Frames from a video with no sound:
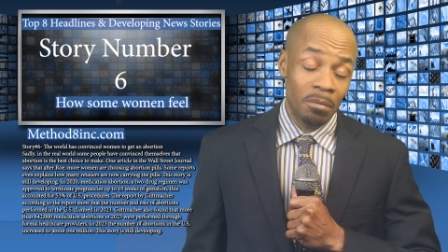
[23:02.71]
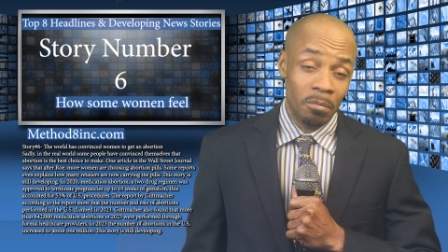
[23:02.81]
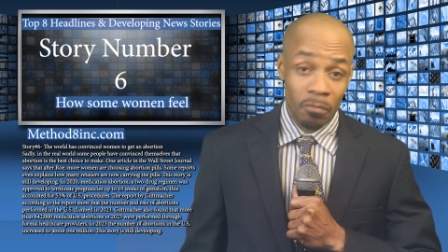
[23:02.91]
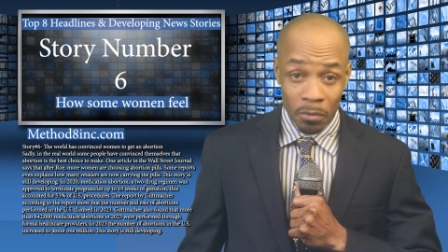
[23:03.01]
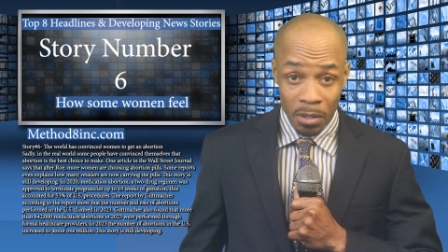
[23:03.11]

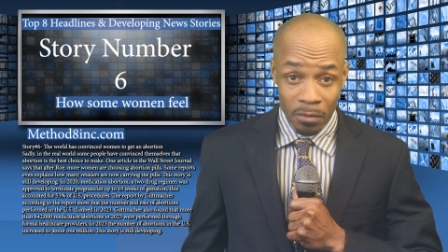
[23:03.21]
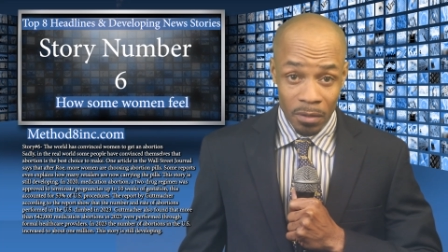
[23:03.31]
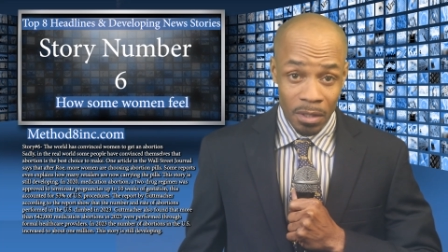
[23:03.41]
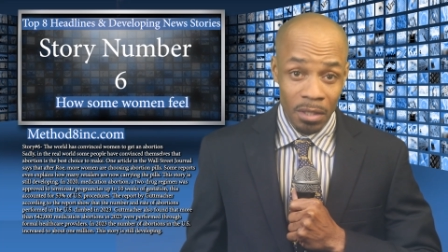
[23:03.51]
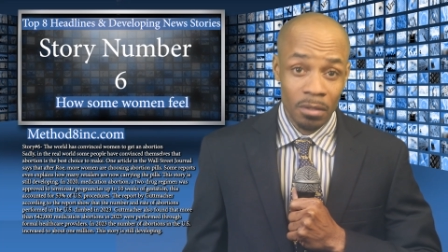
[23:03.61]
before they
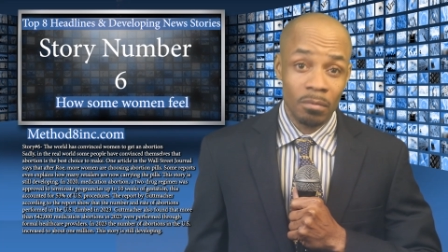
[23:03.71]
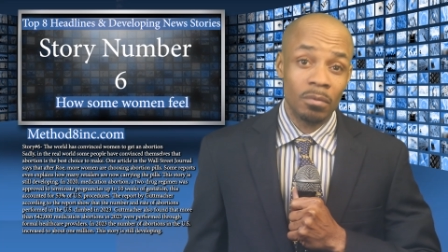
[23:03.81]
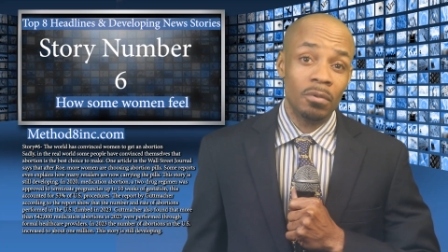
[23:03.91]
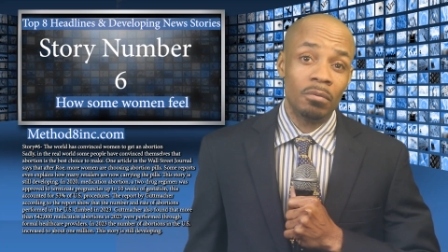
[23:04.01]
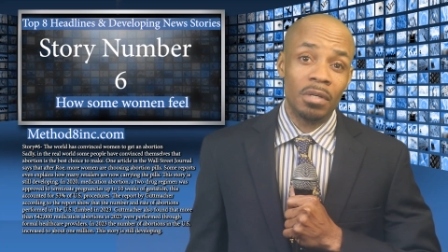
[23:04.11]
even hit the
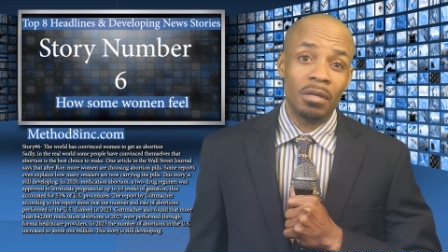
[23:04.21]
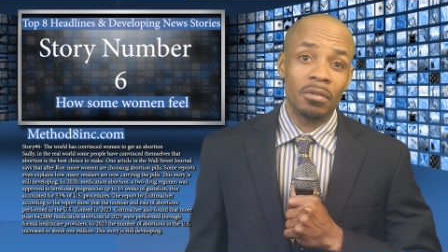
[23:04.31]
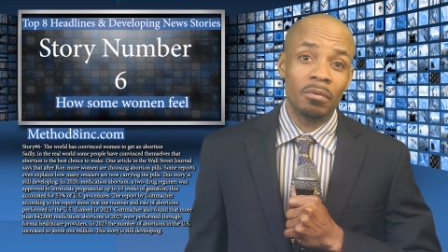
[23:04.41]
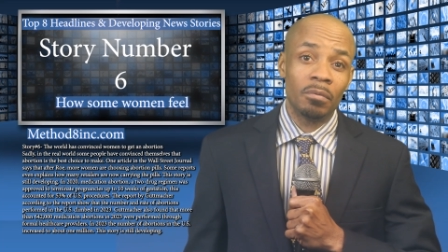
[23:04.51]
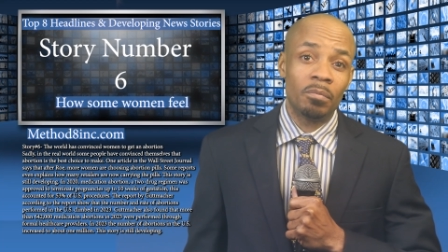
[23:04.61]
womb now
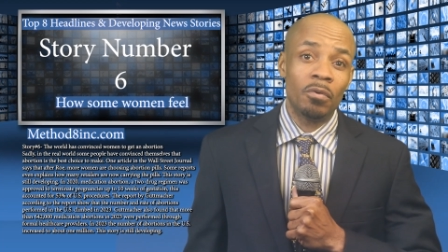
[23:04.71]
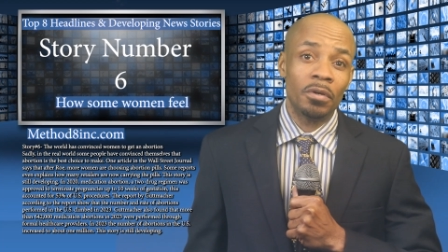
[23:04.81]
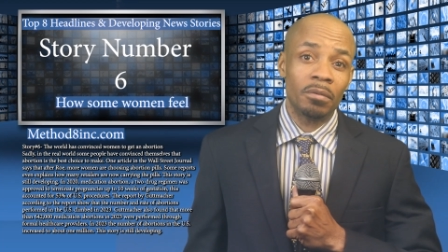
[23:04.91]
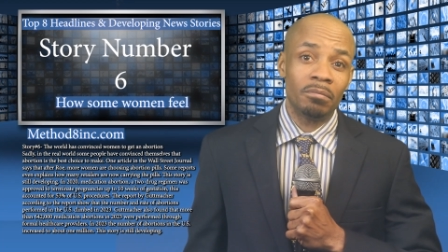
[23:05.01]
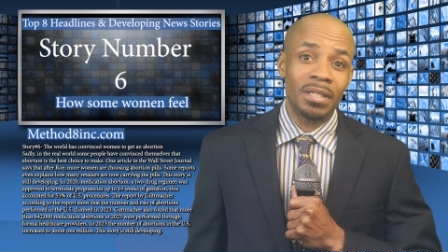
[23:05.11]
the
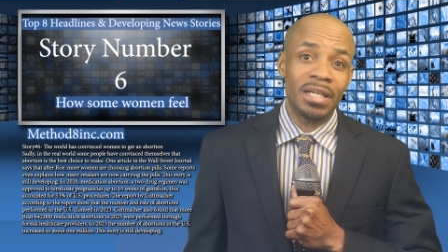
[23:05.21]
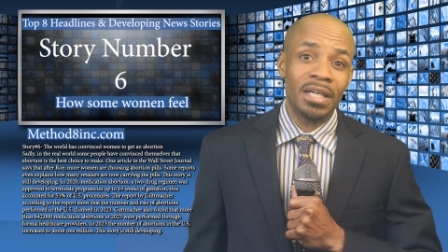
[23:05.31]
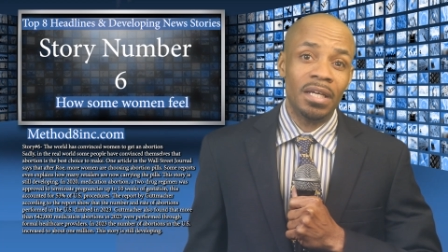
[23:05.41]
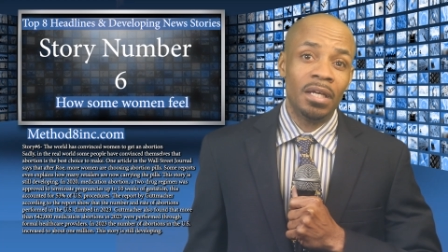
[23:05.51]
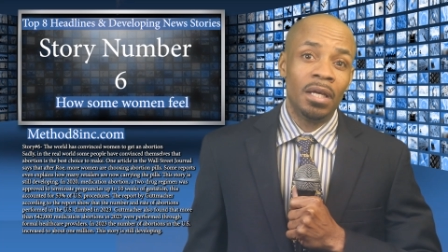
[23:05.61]
report
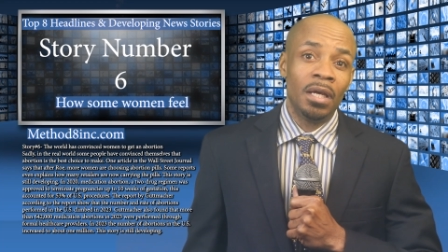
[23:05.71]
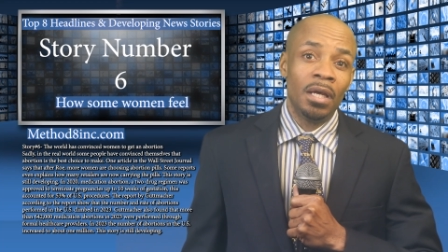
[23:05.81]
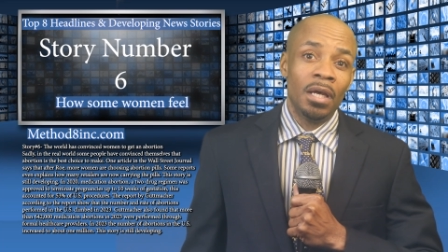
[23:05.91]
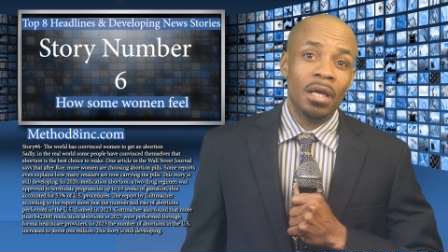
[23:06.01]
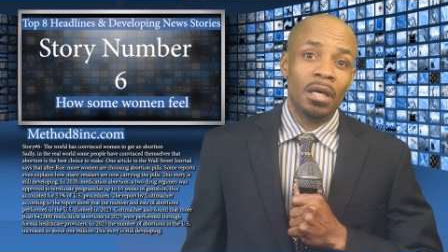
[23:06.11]
by
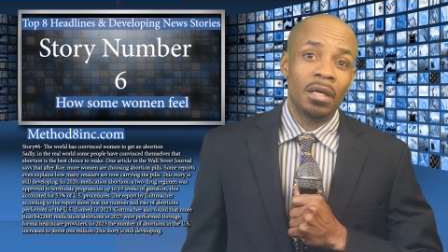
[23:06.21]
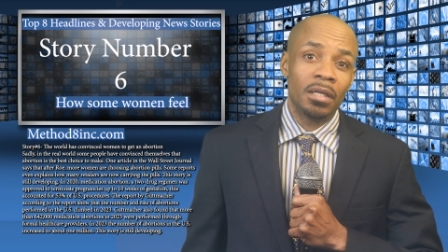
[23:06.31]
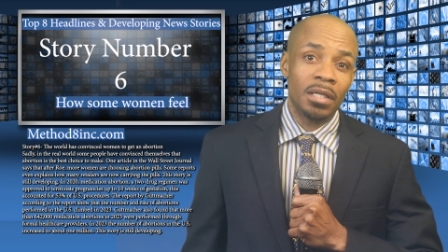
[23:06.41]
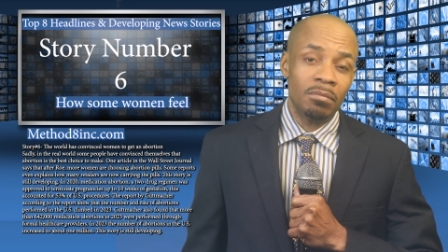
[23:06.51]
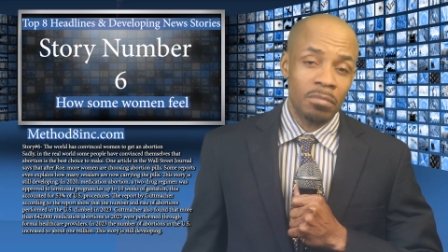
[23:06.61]
uh,
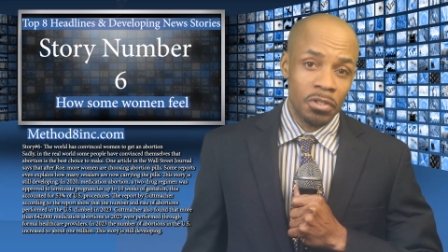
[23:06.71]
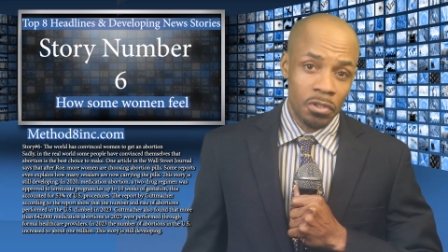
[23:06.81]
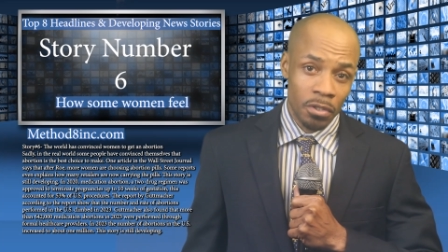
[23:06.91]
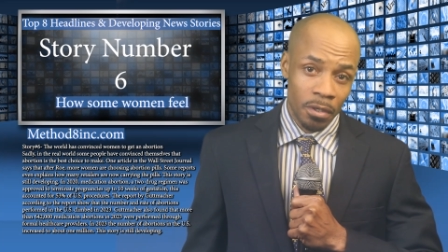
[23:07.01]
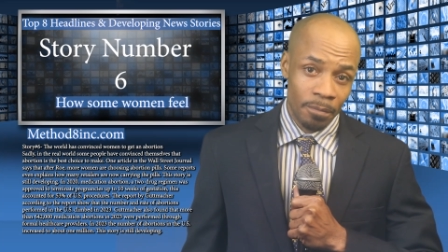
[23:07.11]

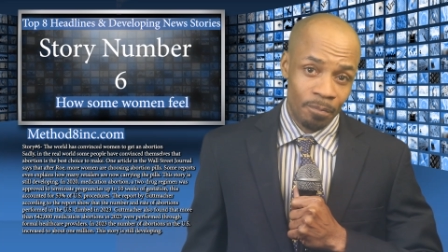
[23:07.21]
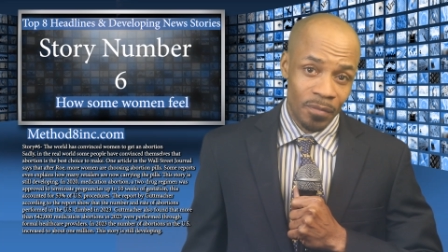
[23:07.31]
Guttmacher